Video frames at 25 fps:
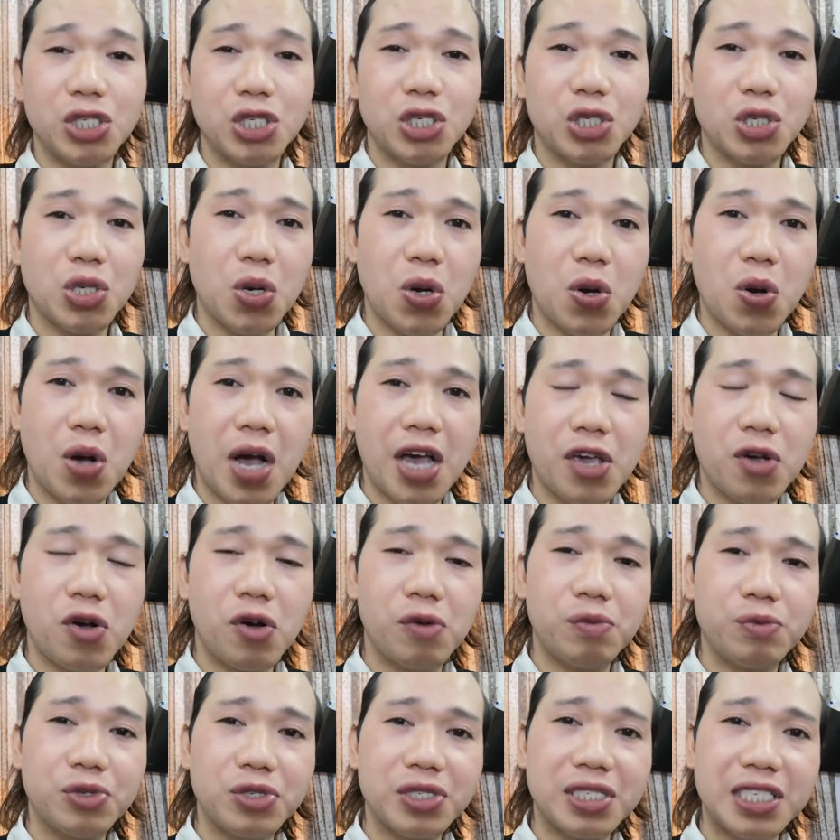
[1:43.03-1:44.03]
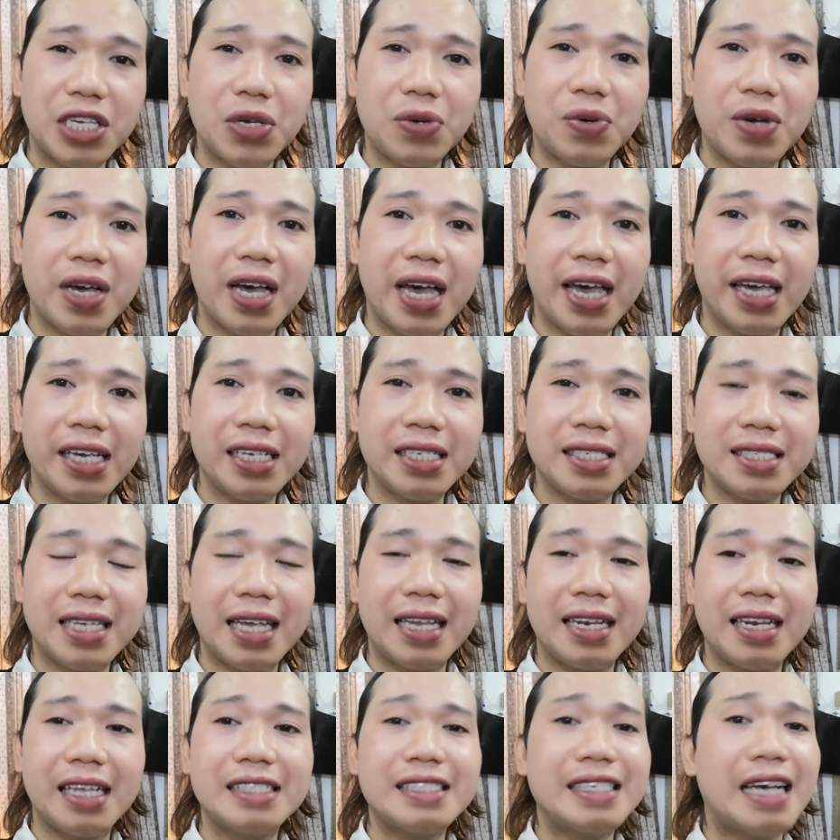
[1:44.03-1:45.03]
So I hope to see you,
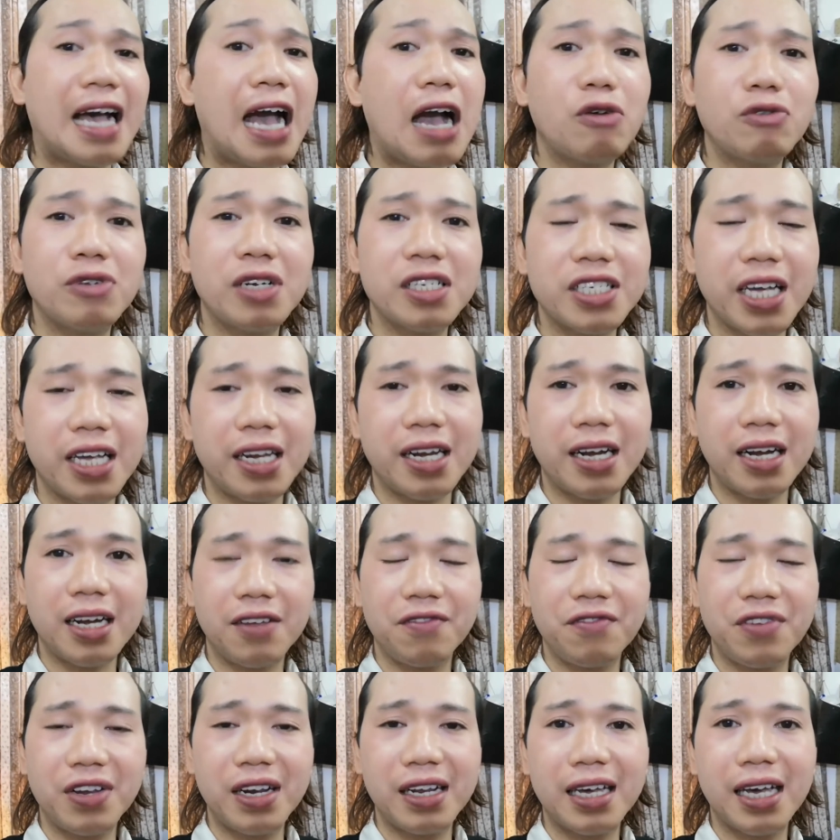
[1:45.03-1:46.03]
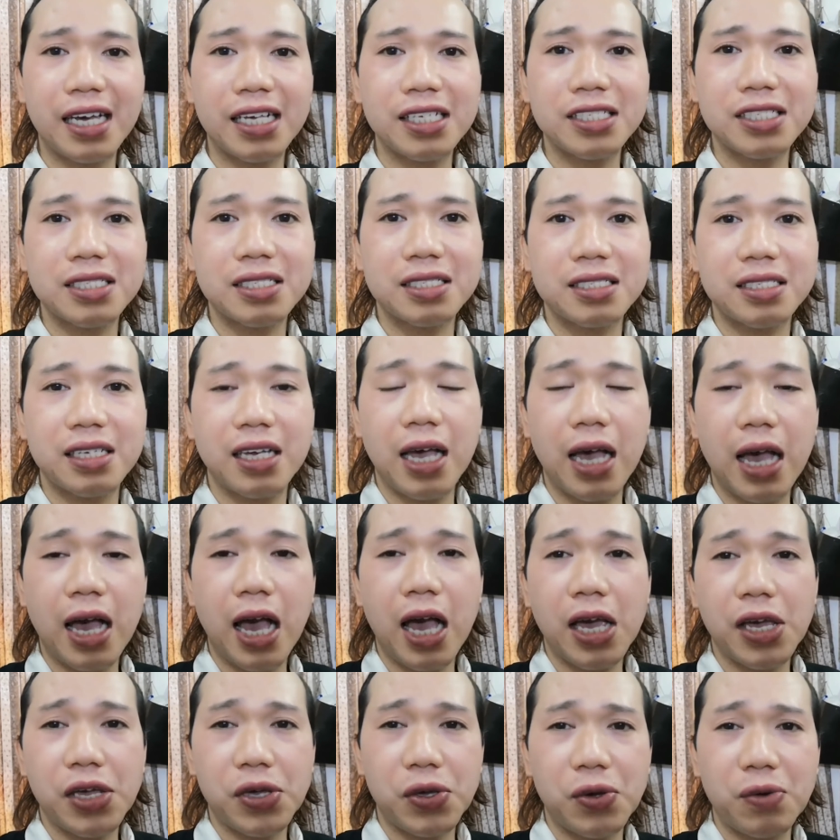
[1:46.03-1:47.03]
guys. And then saka ko na siya i-reveal, guys,
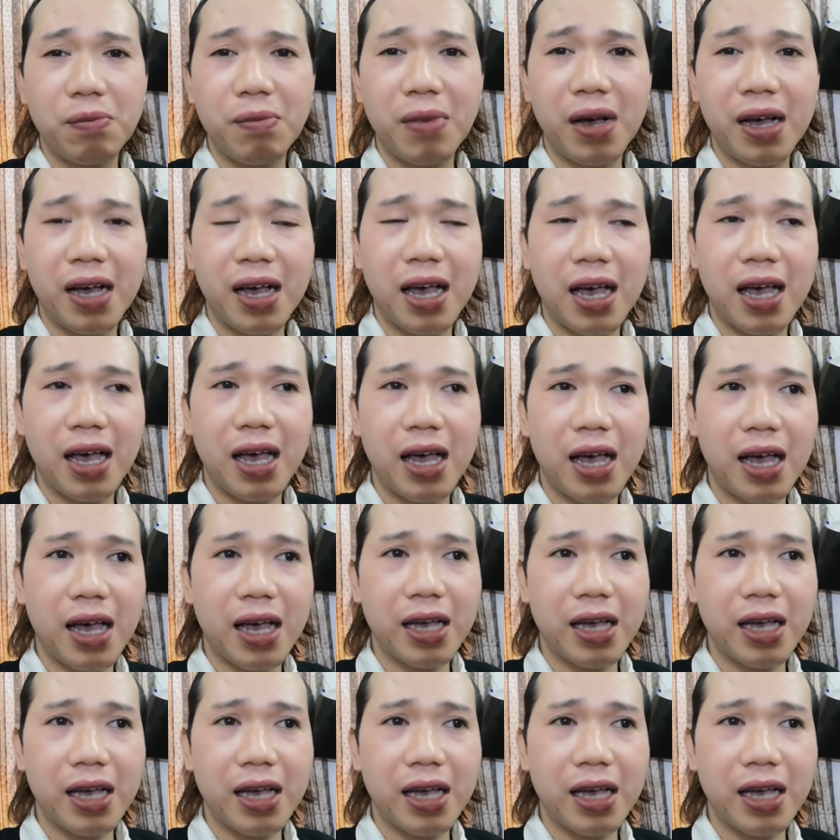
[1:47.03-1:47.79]
yung mga